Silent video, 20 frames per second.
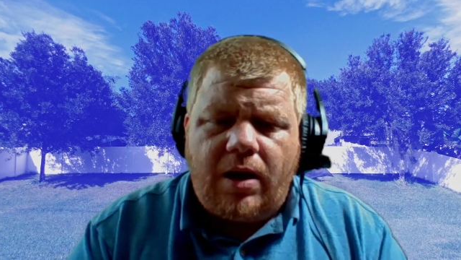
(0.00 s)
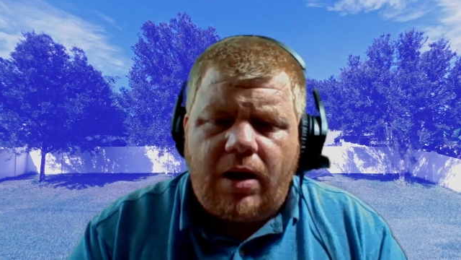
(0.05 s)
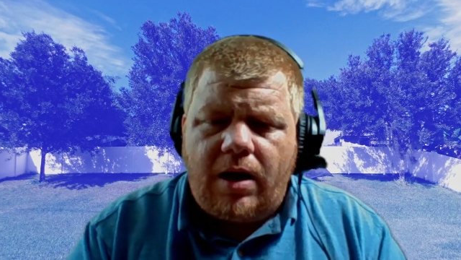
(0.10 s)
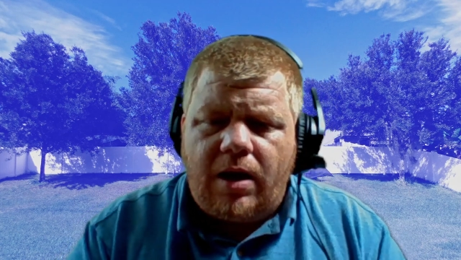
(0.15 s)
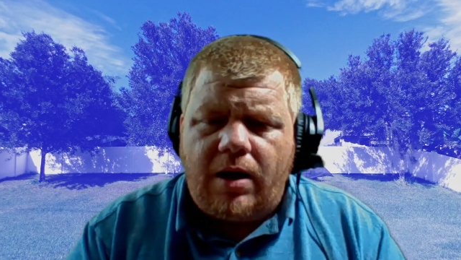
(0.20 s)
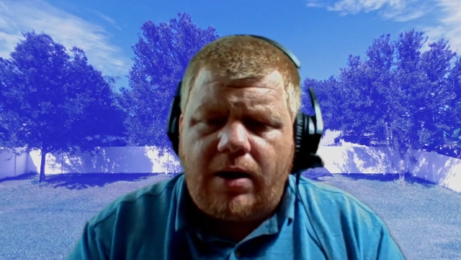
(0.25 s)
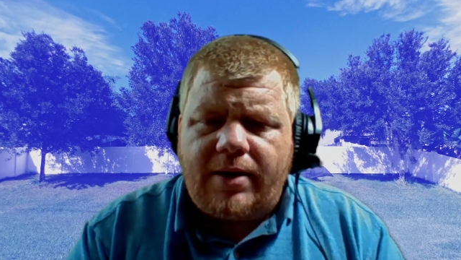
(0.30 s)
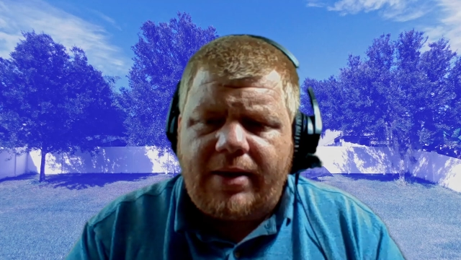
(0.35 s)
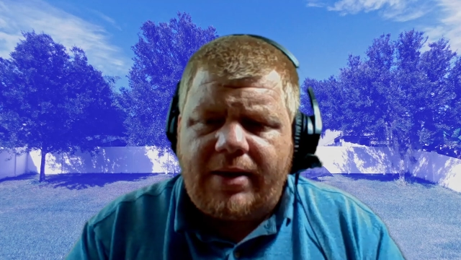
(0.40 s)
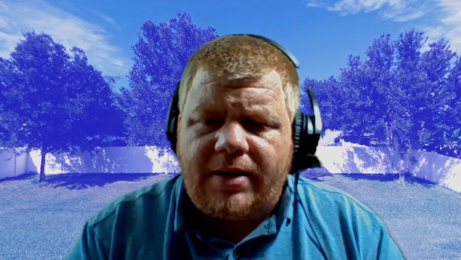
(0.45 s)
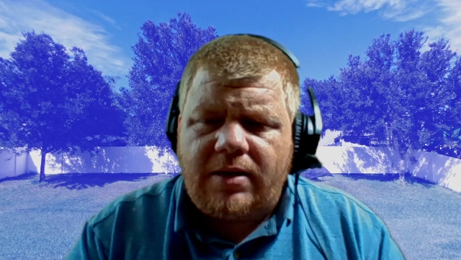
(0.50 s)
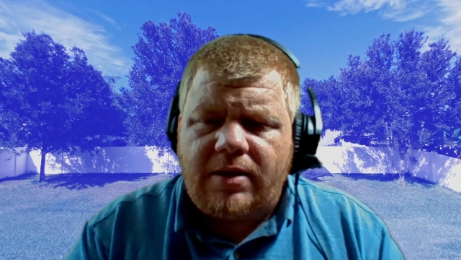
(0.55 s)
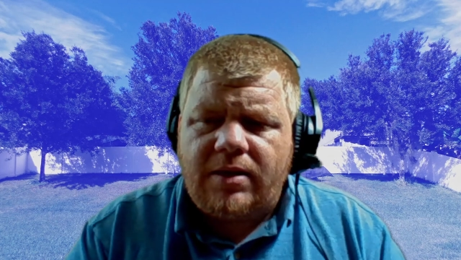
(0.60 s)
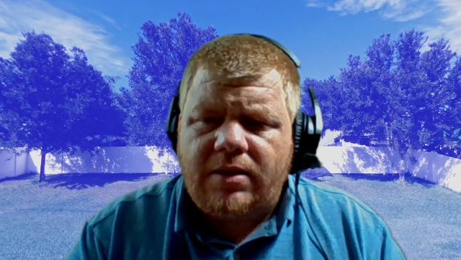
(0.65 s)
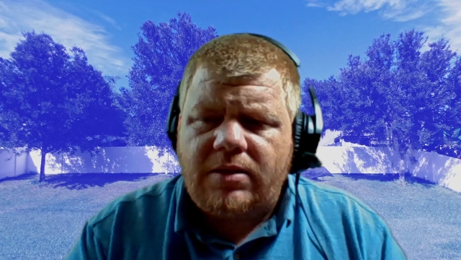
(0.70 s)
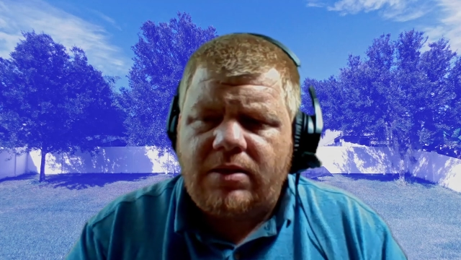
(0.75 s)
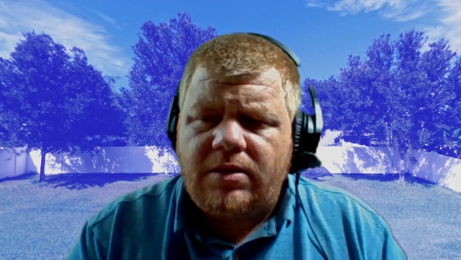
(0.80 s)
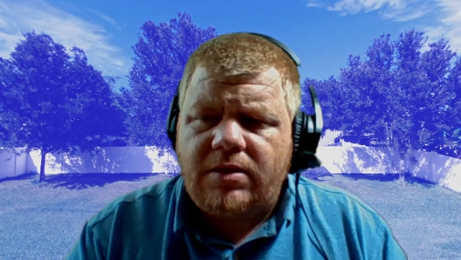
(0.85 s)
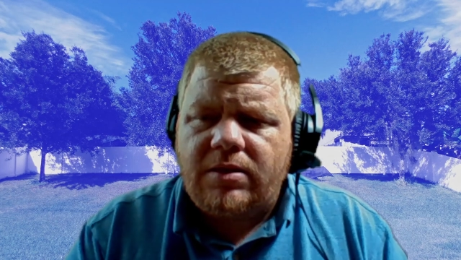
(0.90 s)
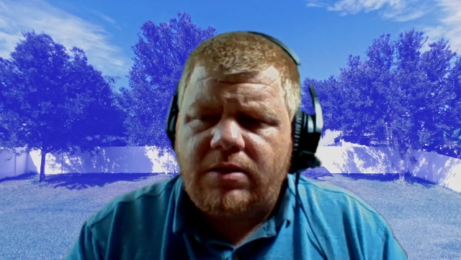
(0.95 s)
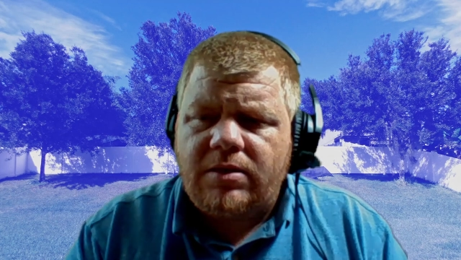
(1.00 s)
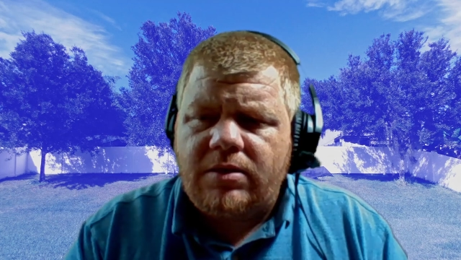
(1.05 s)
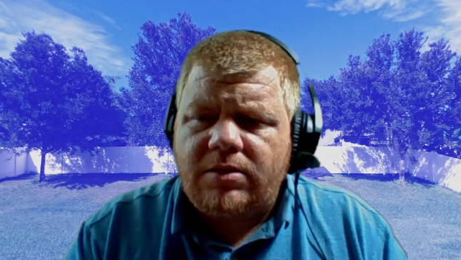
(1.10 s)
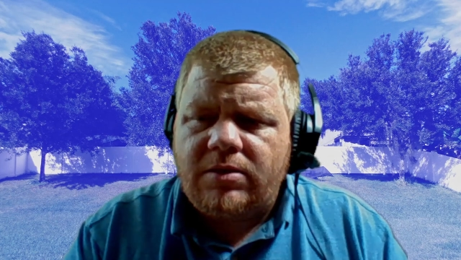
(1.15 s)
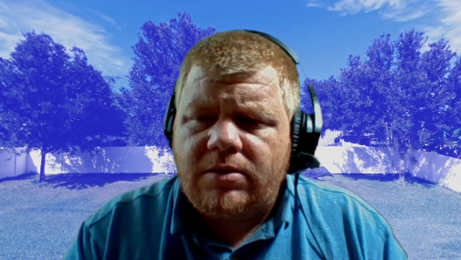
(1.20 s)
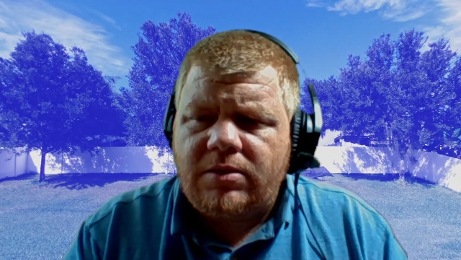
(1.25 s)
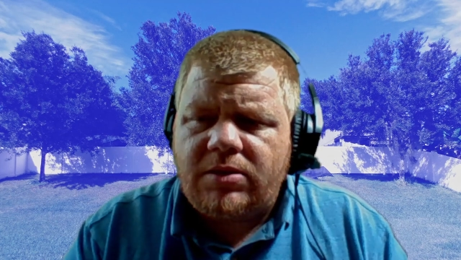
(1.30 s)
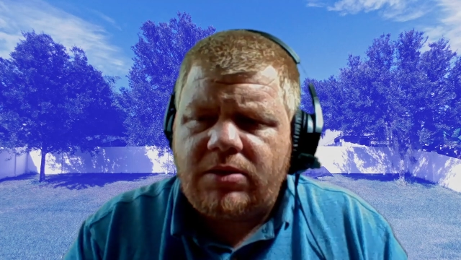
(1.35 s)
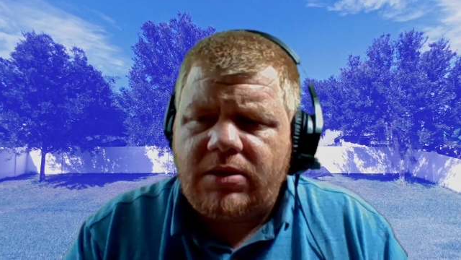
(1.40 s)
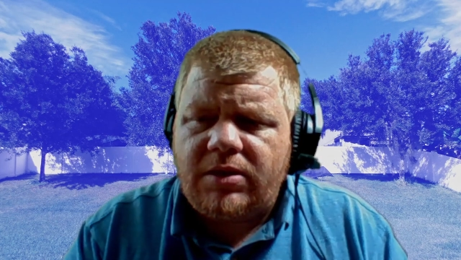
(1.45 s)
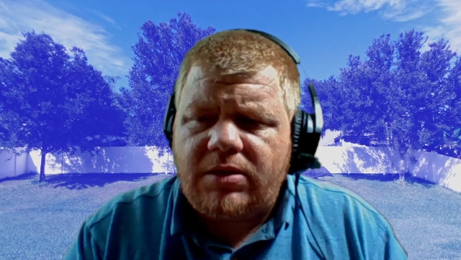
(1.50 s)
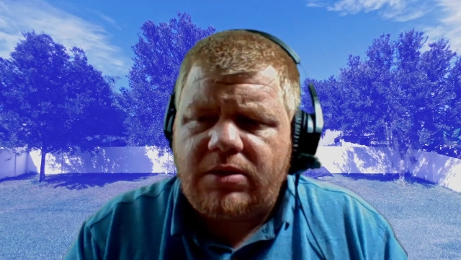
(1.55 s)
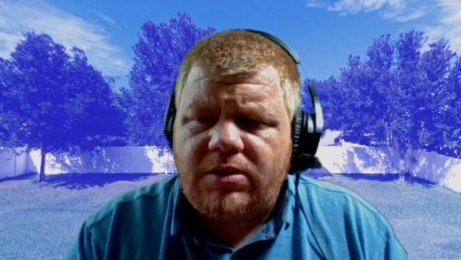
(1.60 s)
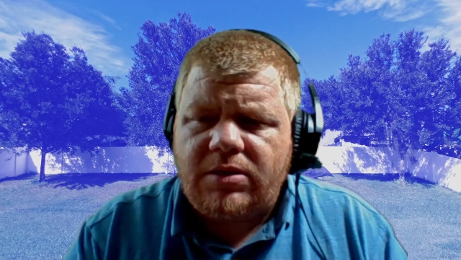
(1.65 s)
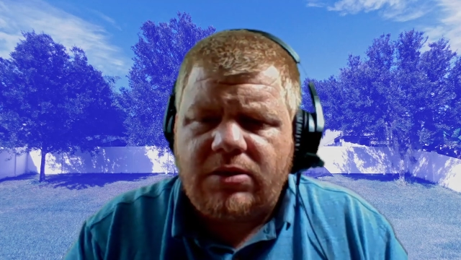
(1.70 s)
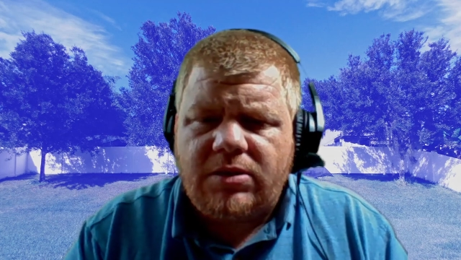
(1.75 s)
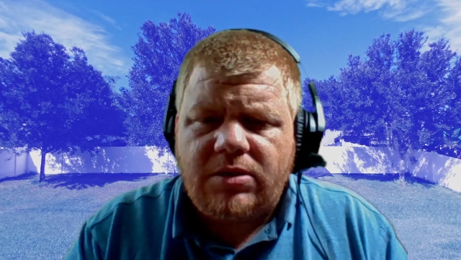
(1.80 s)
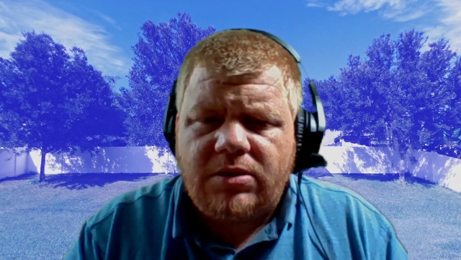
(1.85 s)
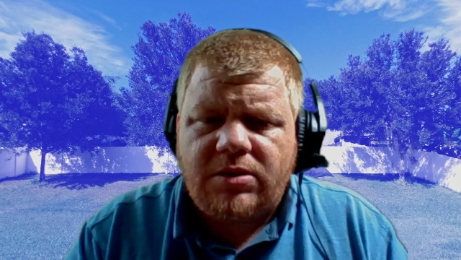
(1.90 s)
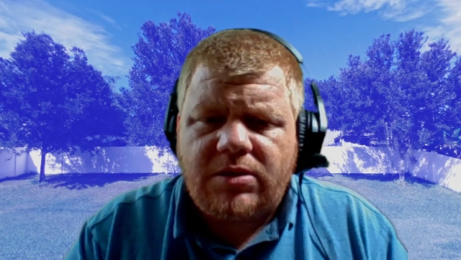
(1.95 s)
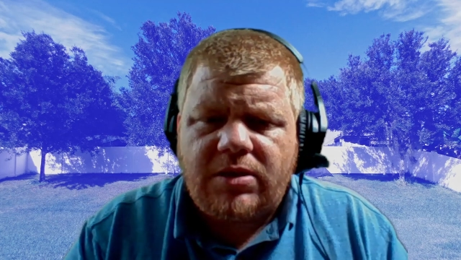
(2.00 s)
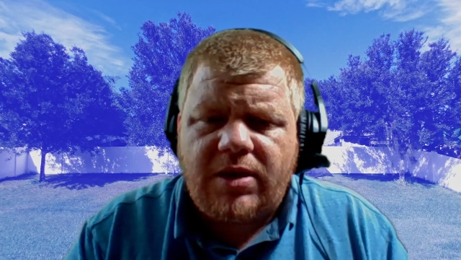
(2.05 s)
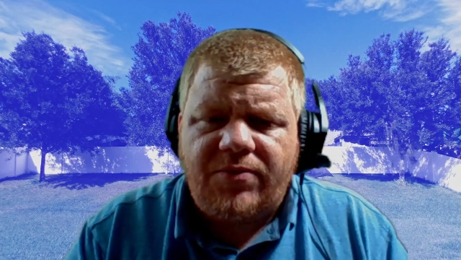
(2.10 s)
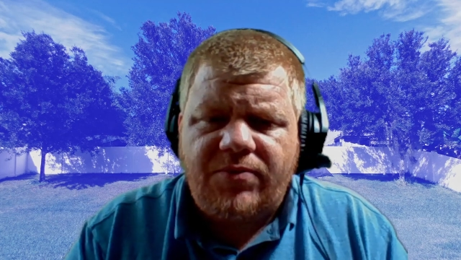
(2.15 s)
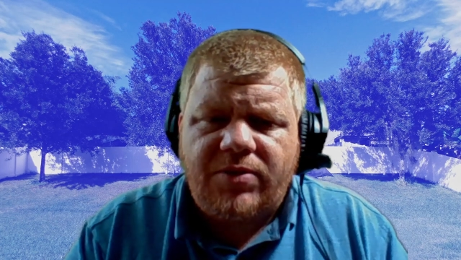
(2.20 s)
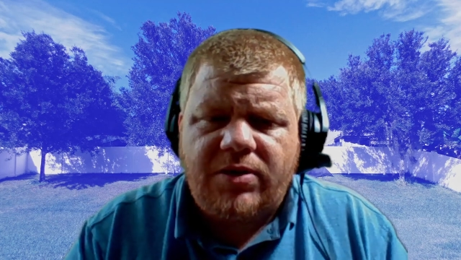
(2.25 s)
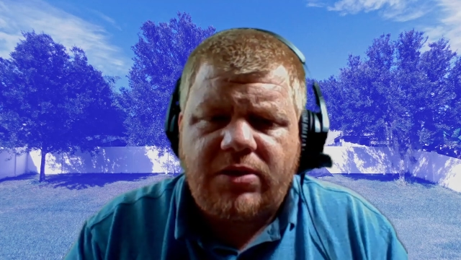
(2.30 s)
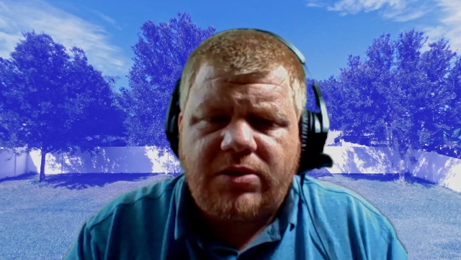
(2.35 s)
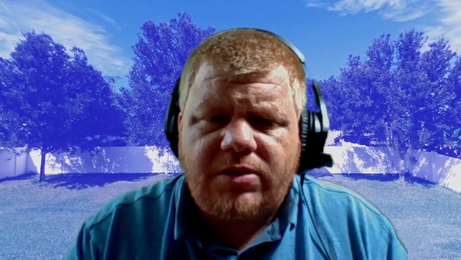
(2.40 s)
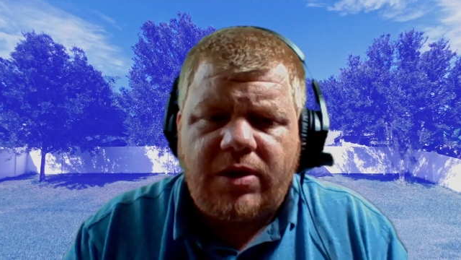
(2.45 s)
Uh, in, in the sixties and seventies,